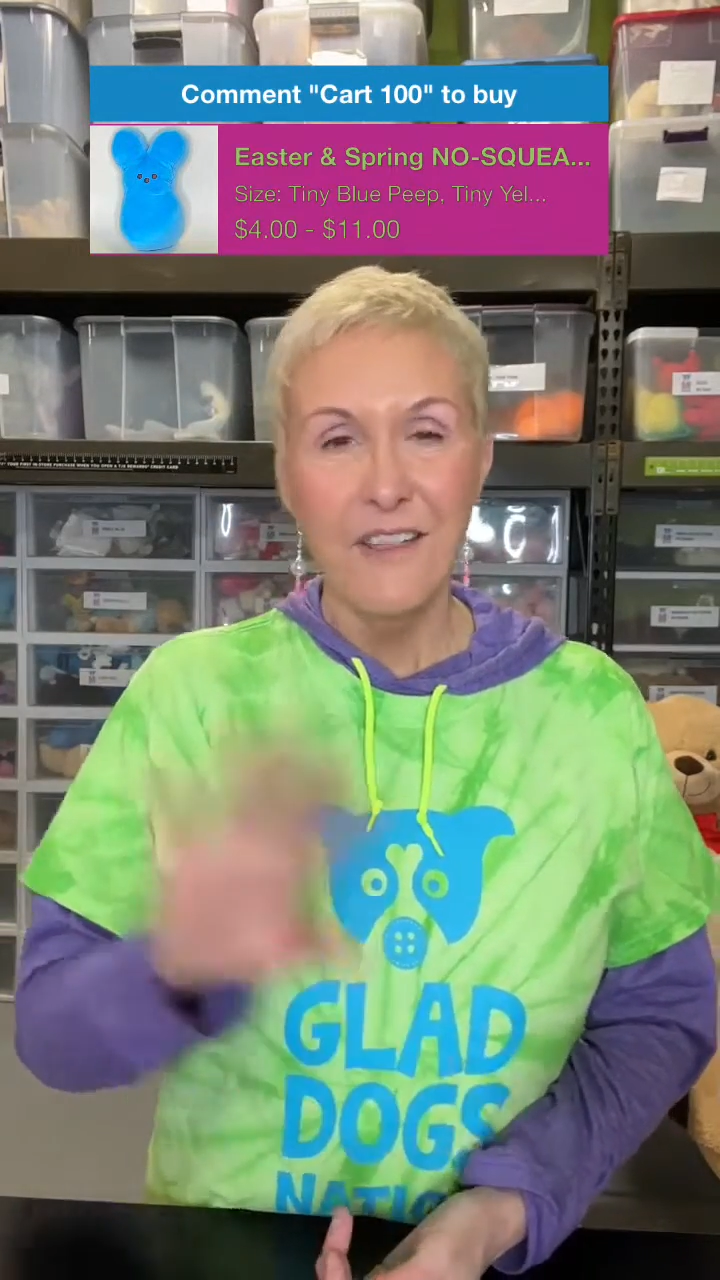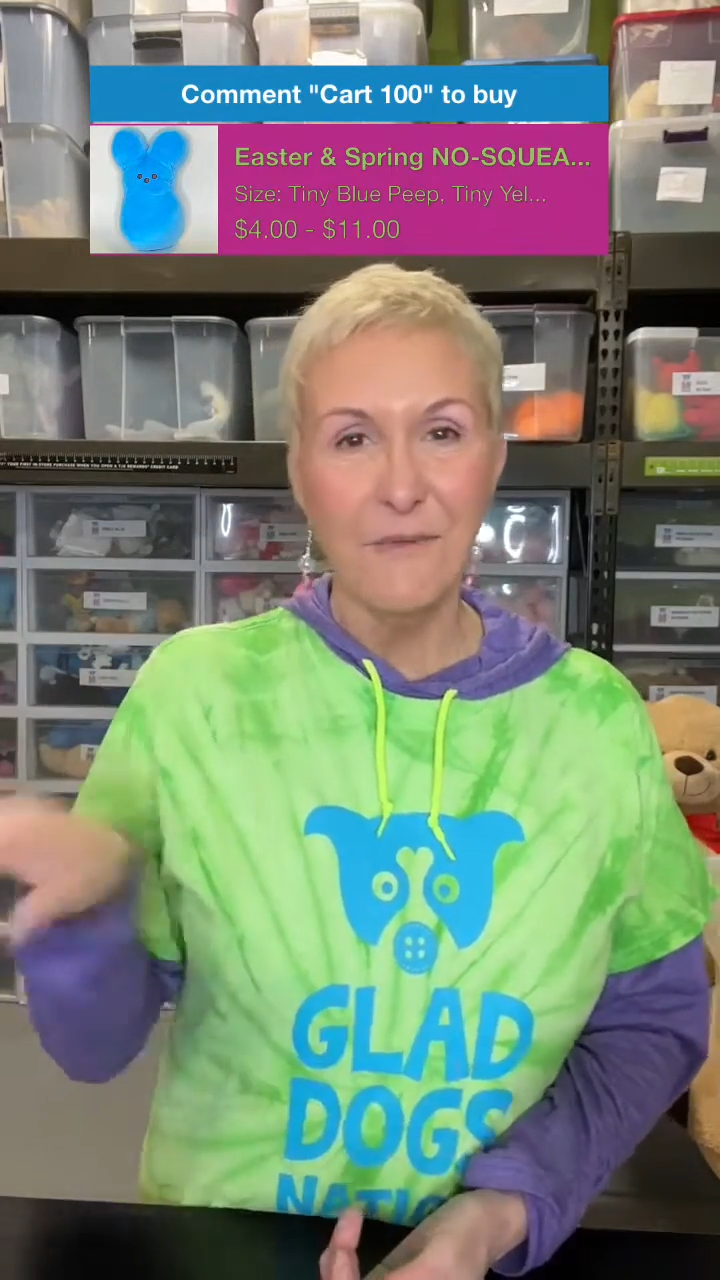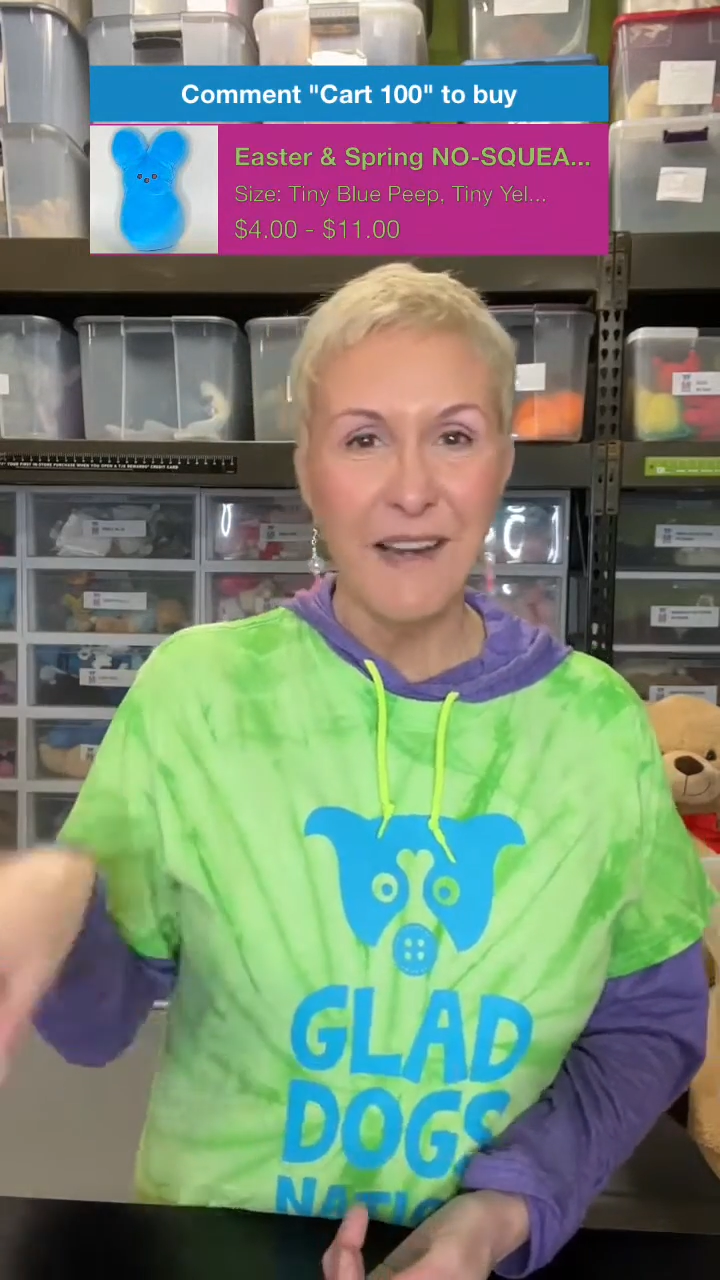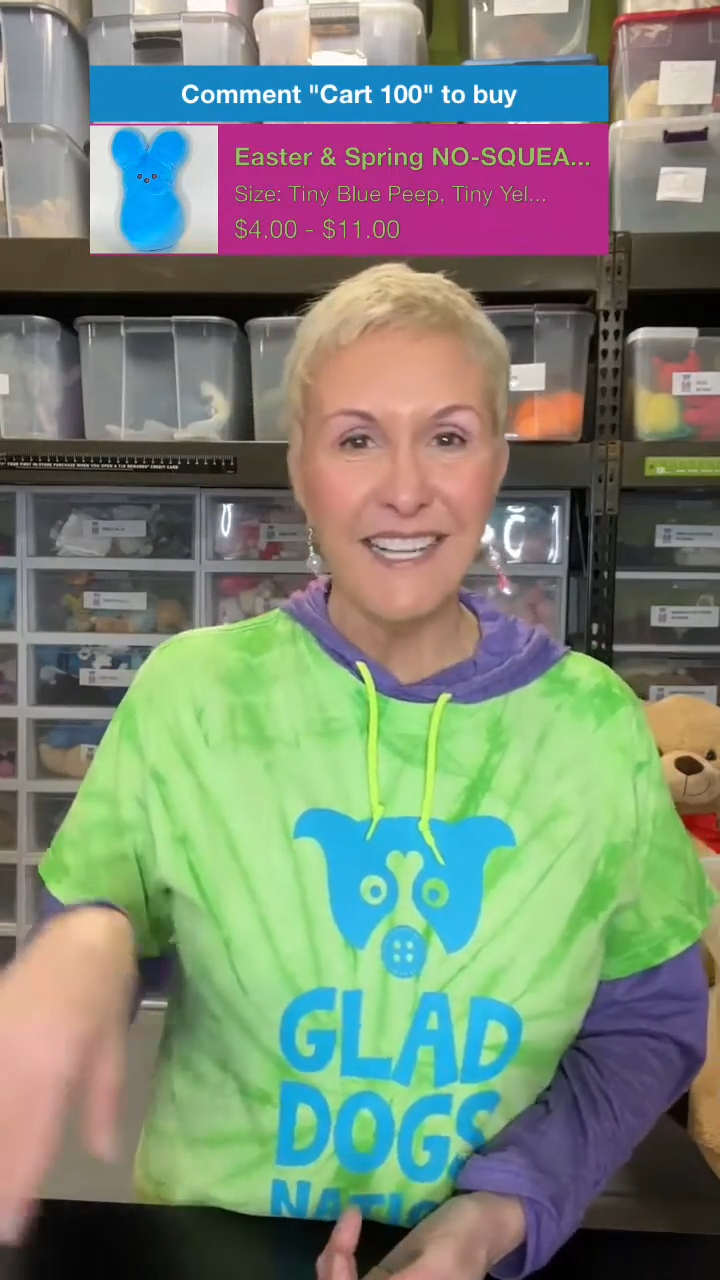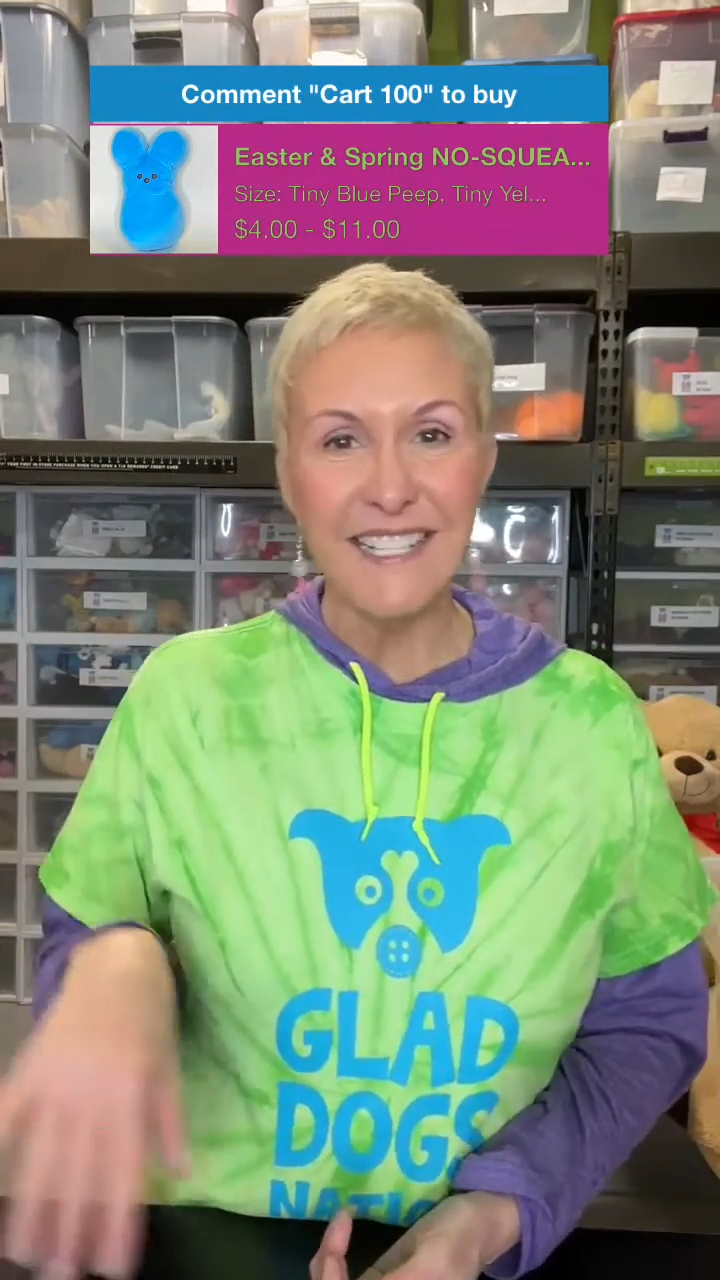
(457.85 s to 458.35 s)

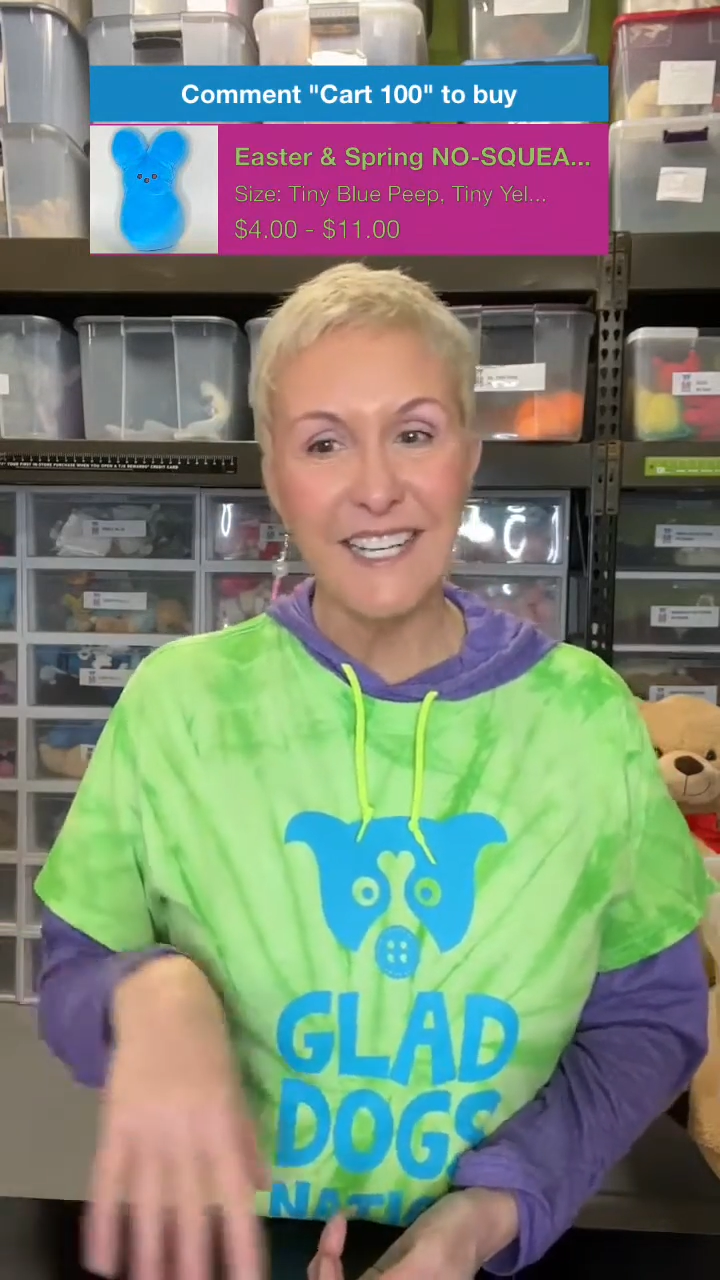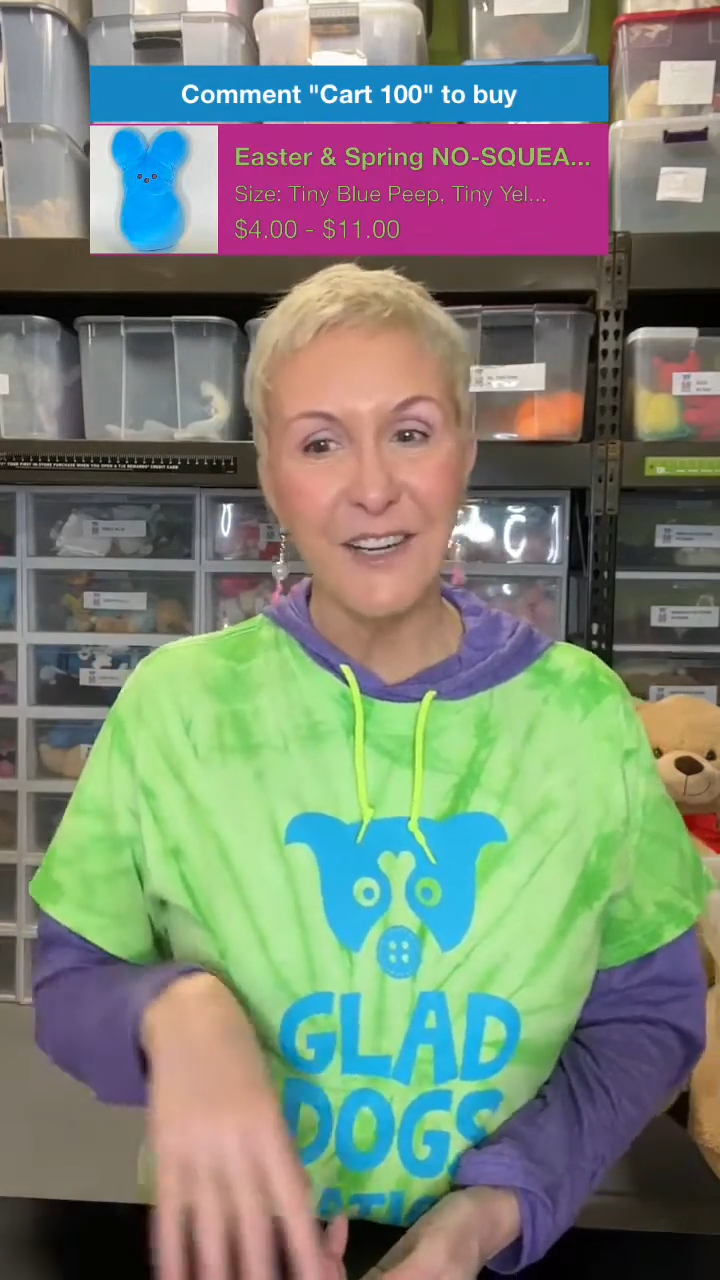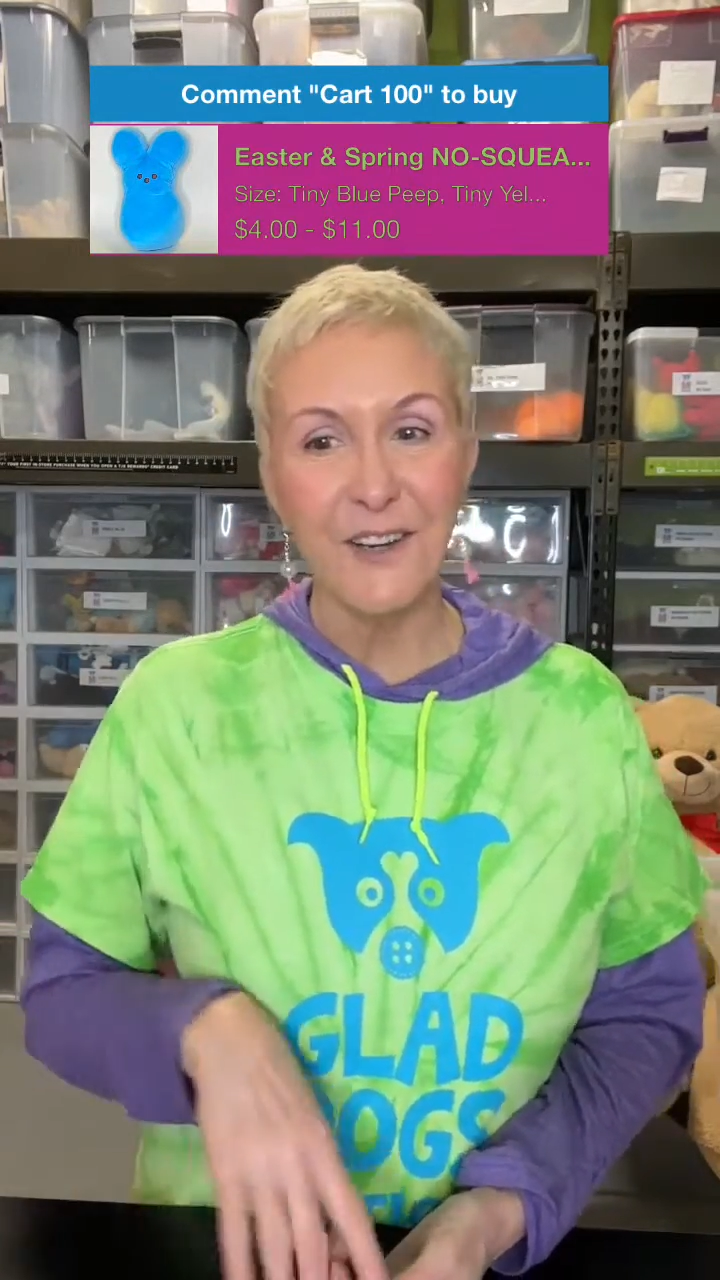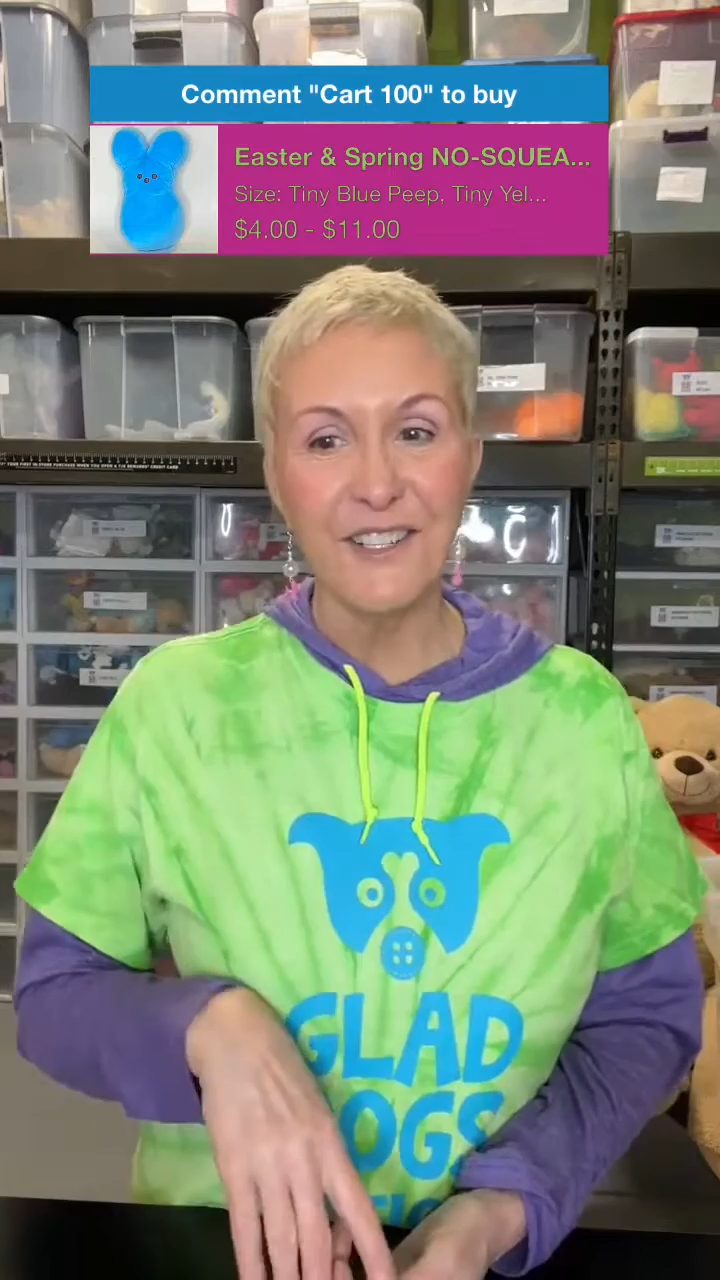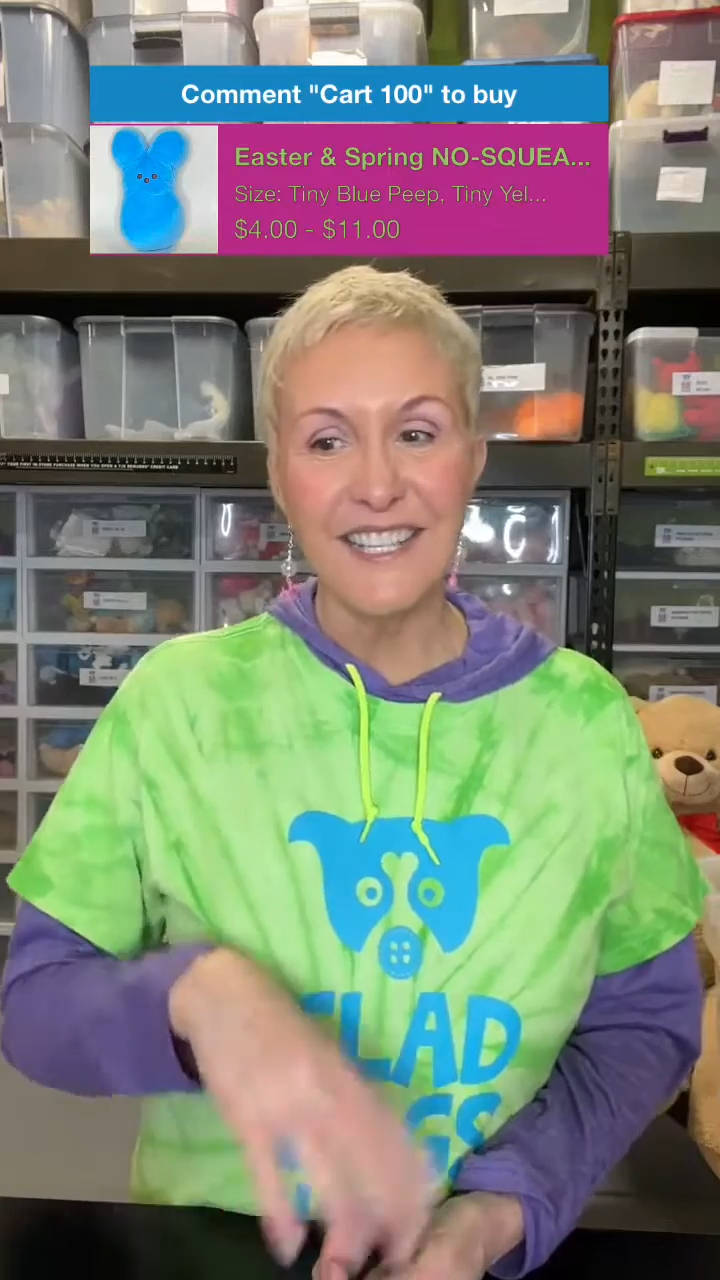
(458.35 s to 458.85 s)

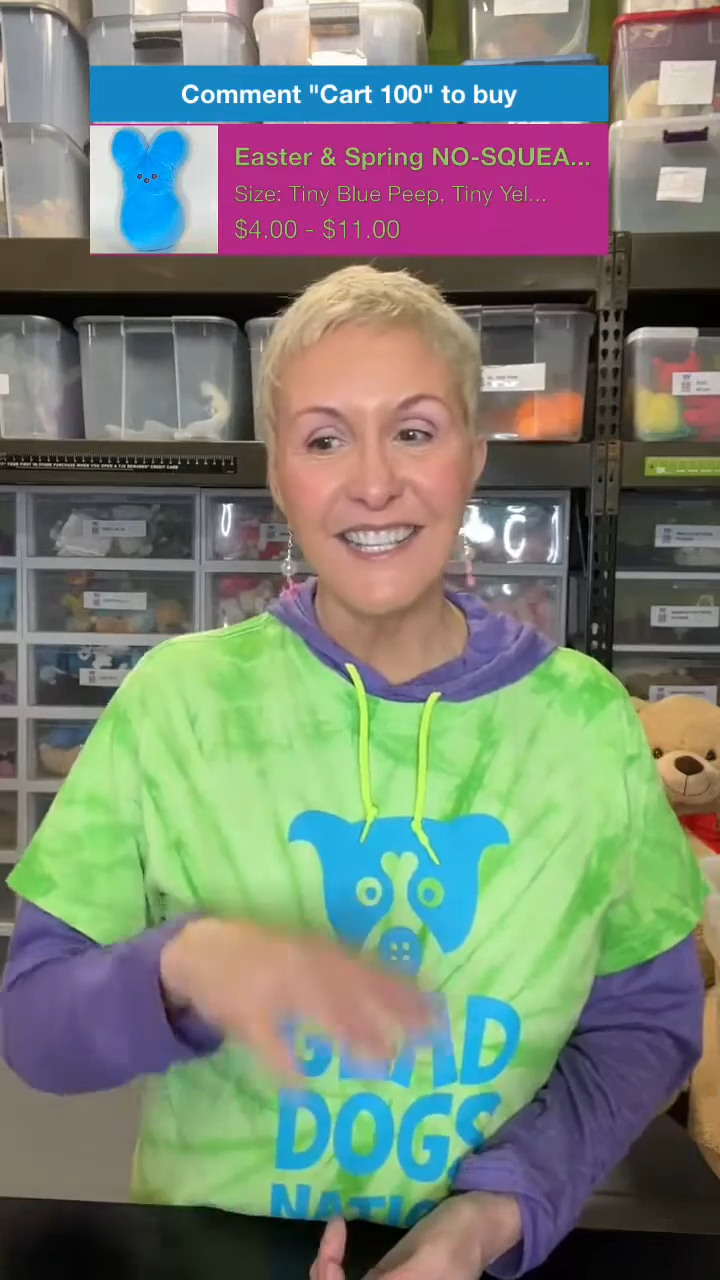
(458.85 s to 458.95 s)
reindeers